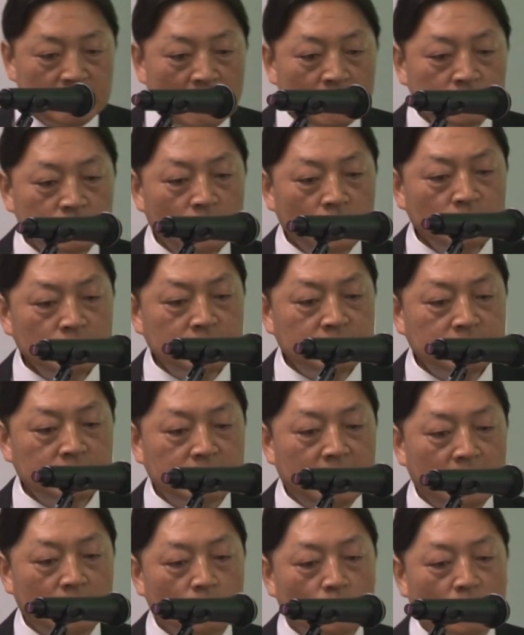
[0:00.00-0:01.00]
Sources
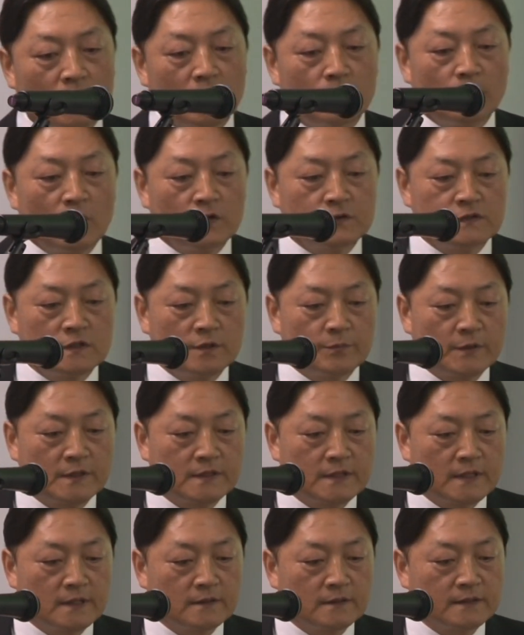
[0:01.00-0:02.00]
that were mostly
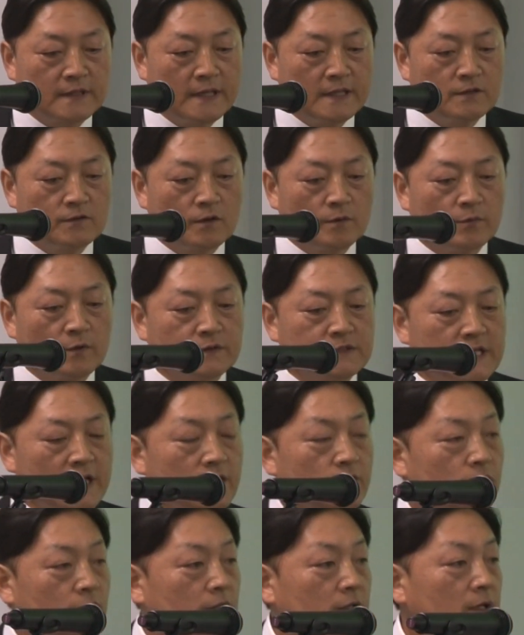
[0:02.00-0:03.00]
between the date of
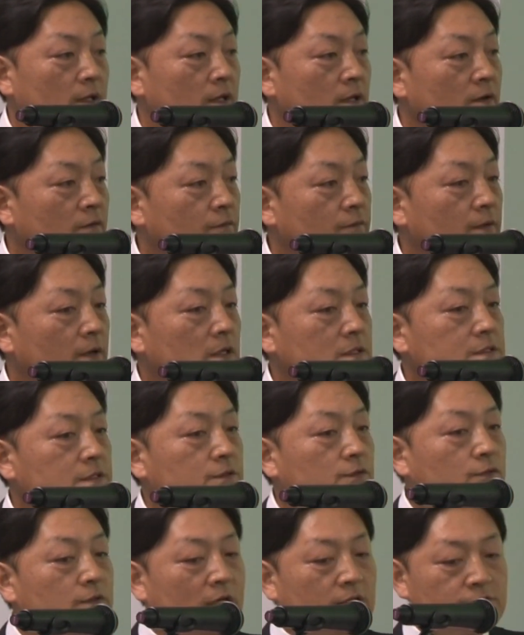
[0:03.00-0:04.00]
January 1st,
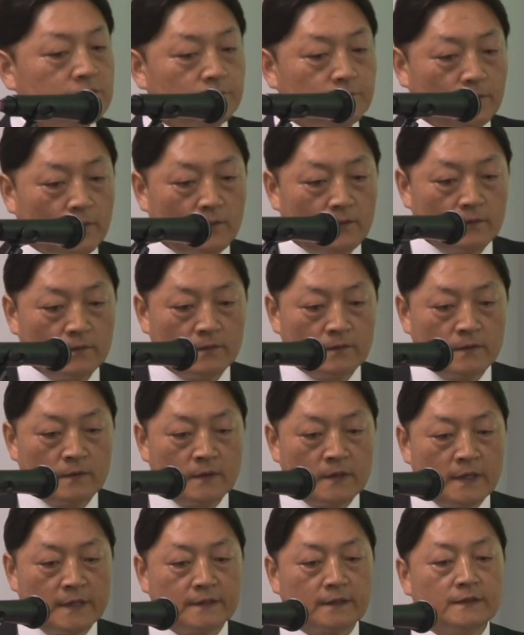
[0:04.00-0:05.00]
2004
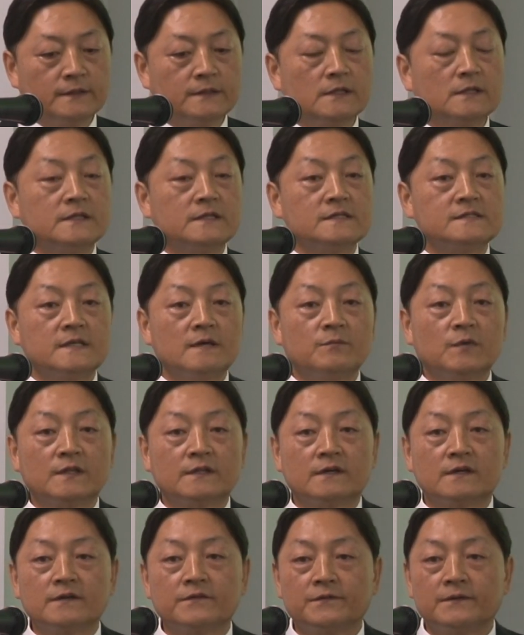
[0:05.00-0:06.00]
and until December
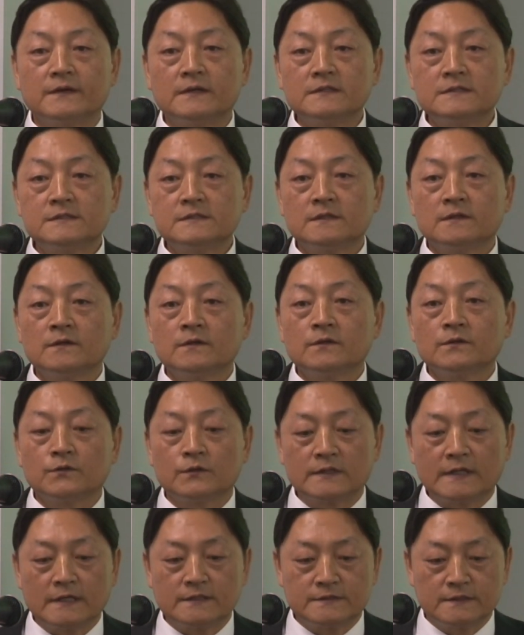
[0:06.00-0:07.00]
31st,
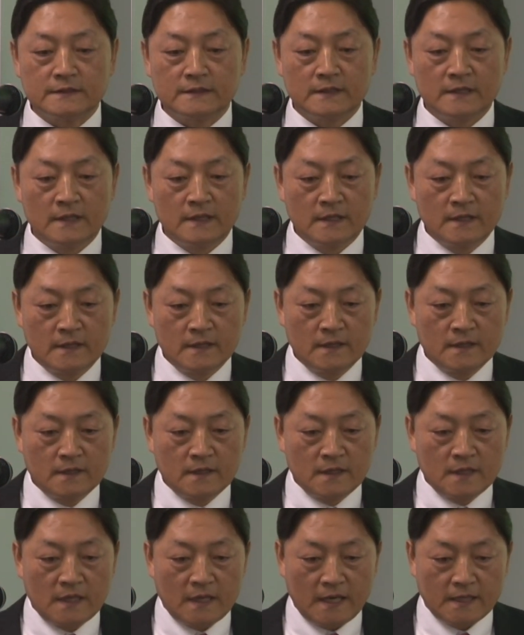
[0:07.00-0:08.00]

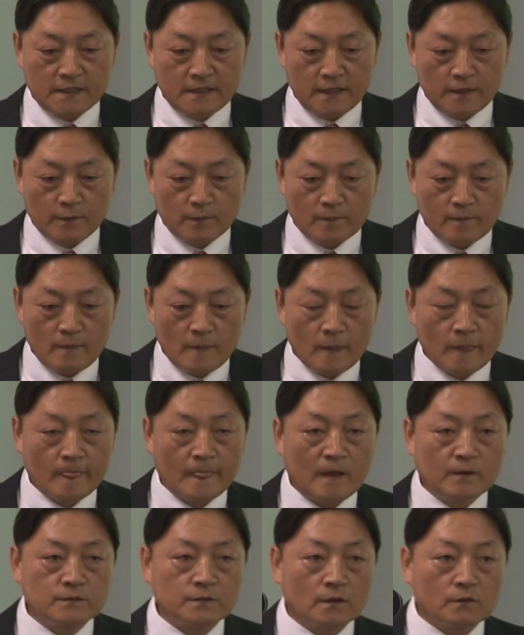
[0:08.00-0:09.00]
2018.
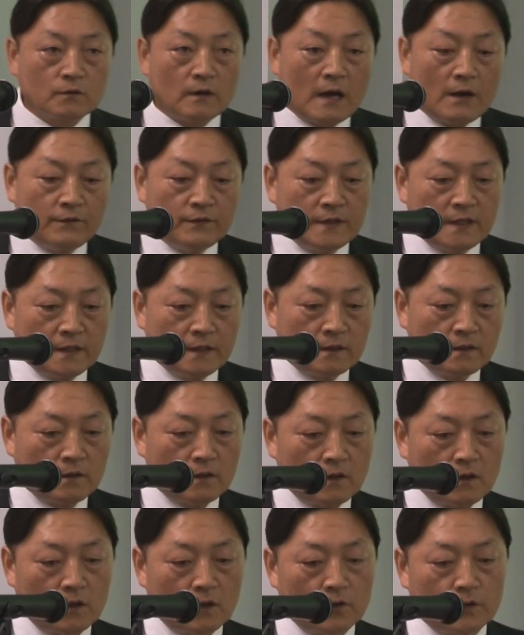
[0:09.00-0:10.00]
So grounding
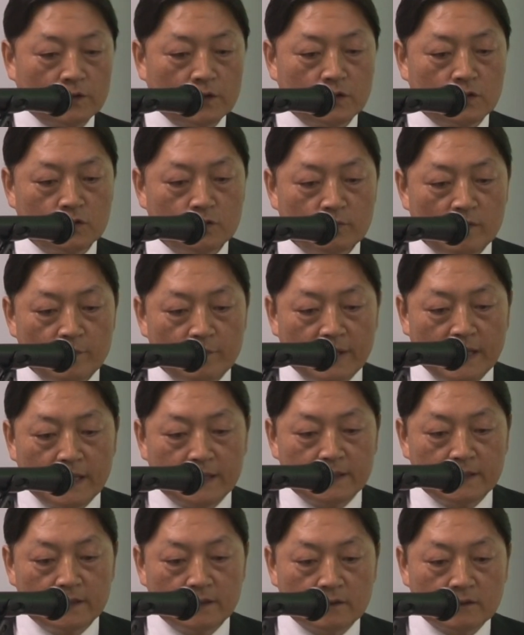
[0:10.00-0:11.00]
along with the human
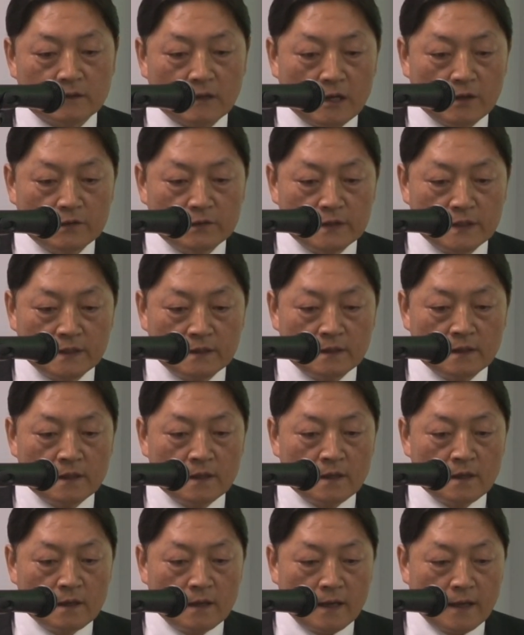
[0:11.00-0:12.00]
body, grounding
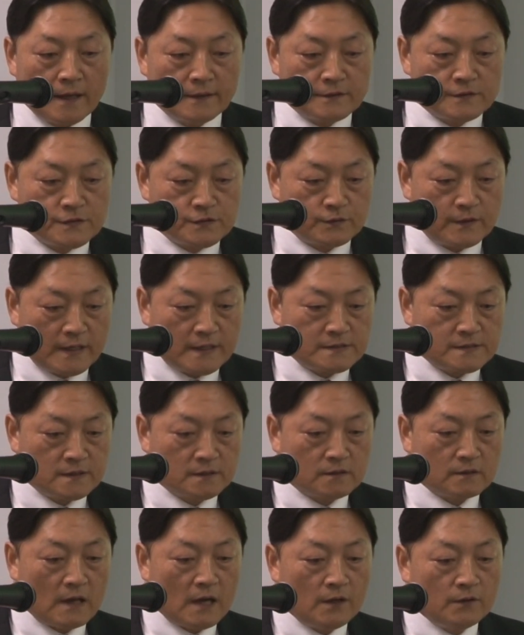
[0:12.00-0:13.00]
and stress.
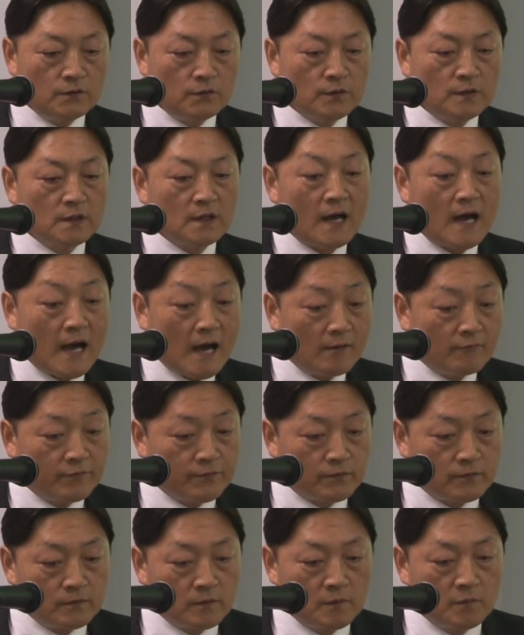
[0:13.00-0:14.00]
Grounding is
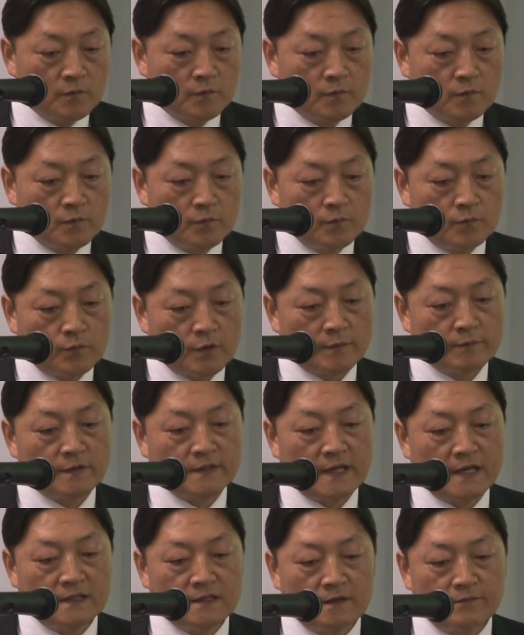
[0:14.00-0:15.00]
harmful from the
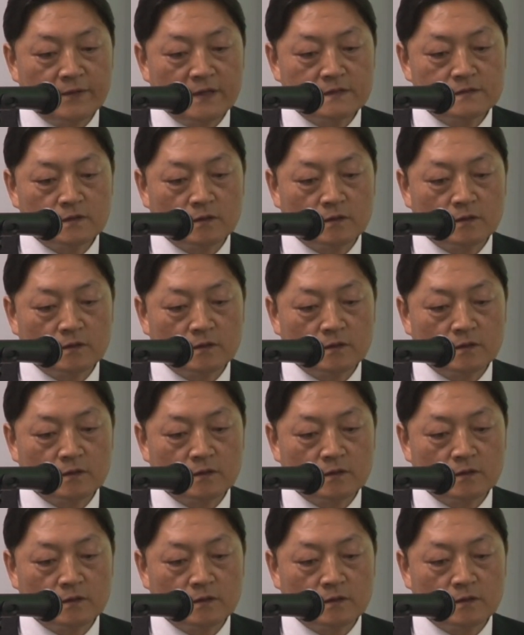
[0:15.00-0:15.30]
database